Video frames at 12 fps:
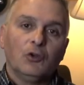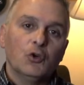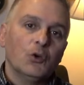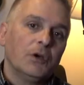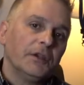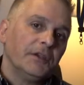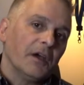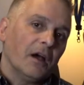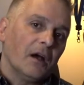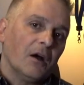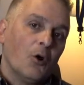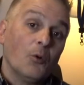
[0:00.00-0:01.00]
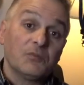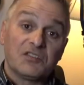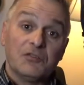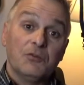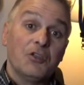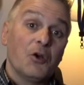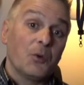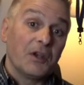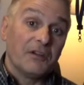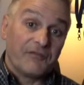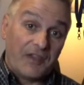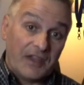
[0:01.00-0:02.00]
good home studio
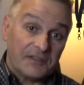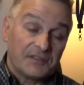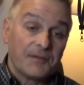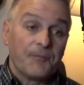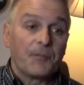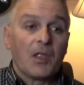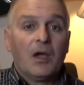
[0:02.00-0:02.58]
interface.